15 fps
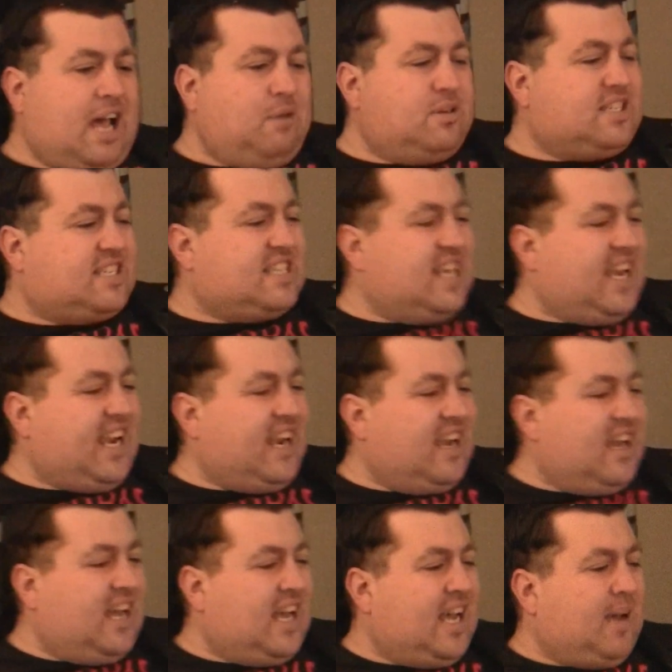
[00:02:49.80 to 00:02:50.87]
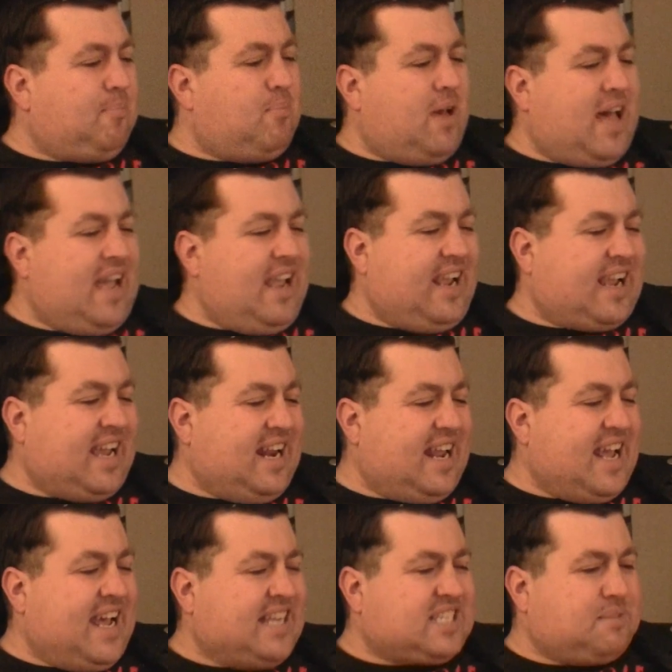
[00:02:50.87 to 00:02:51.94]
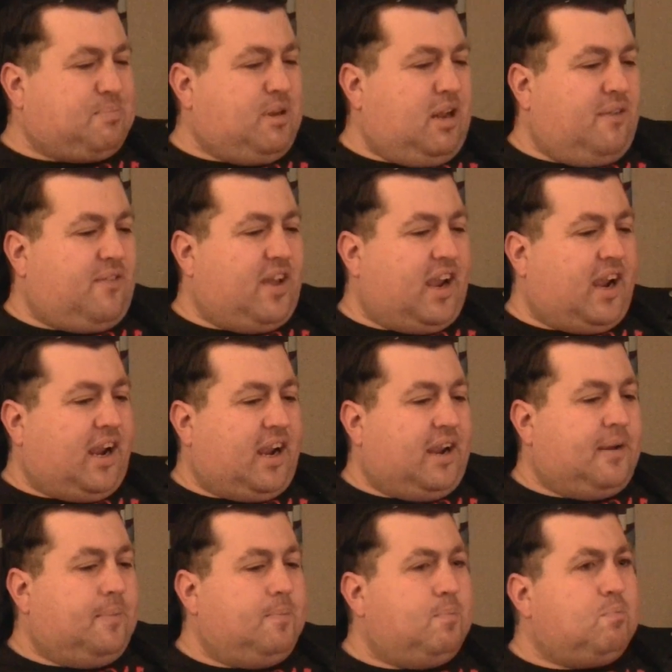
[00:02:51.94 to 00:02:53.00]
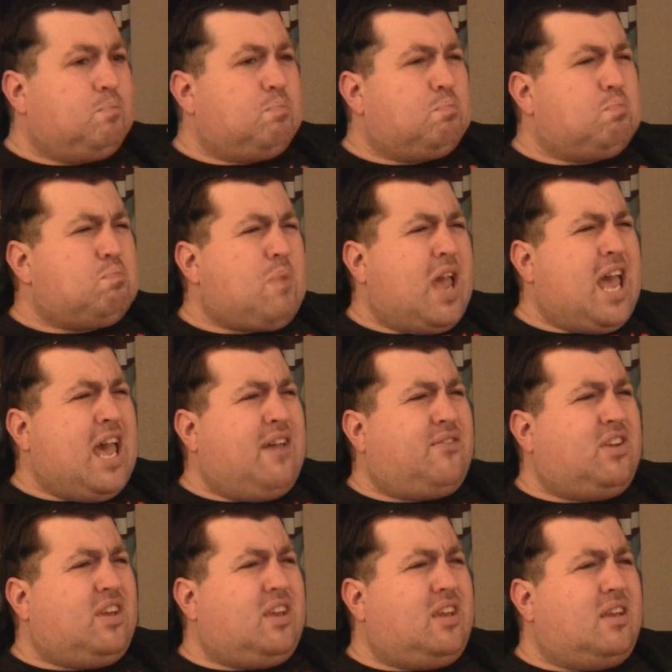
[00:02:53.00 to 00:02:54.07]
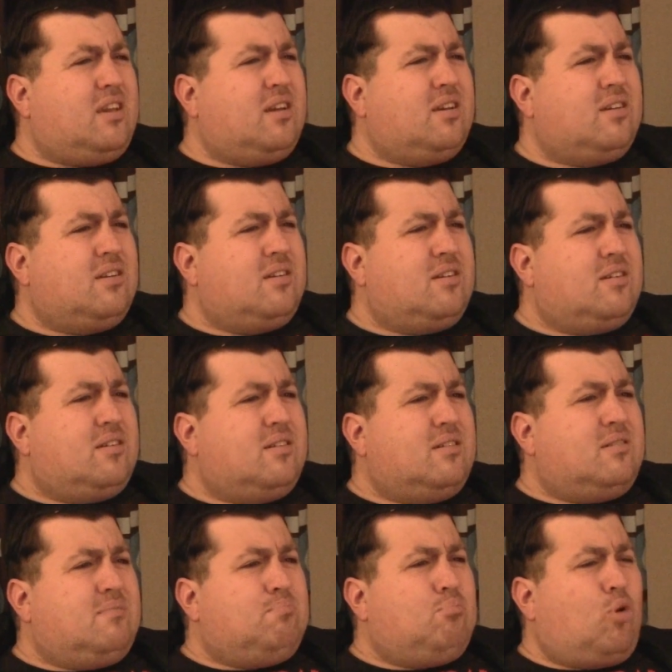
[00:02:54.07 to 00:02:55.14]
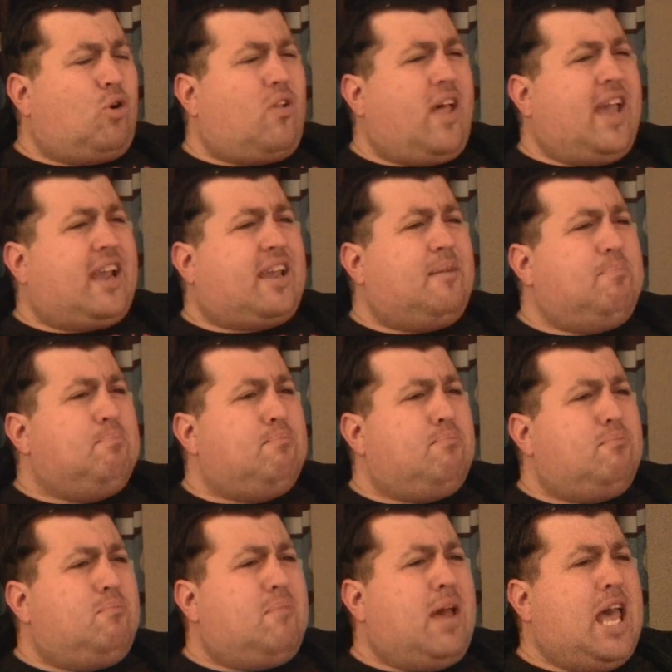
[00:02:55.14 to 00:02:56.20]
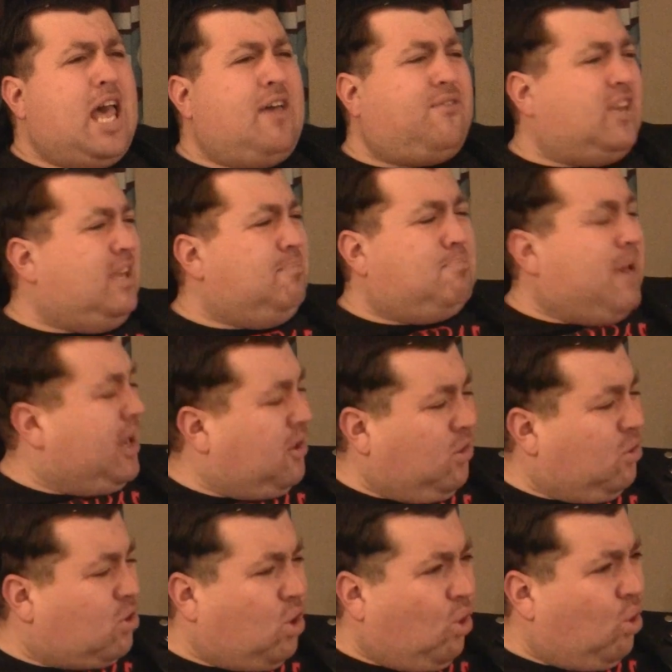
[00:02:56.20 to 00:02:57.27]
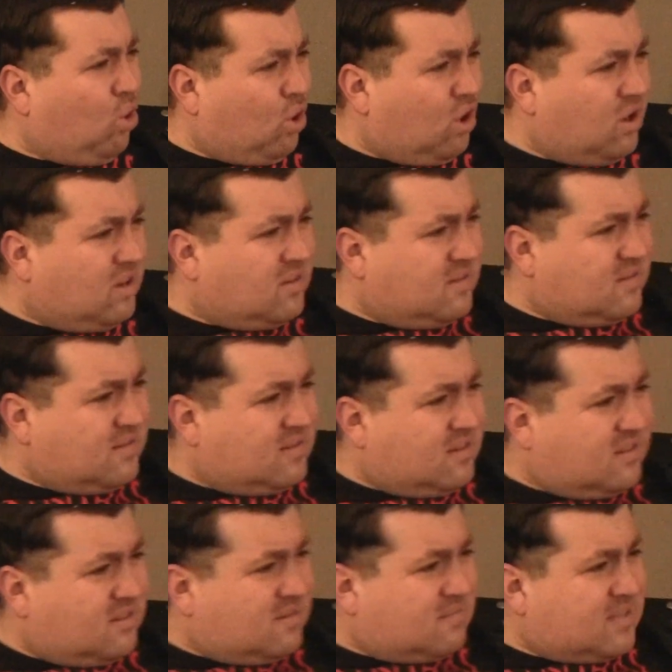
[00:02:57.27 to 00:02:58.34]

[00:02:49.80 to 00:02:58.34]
I would say uh, it kind of has a bit of a heavy more like heavy metal core. Mm-hmm. Yeah.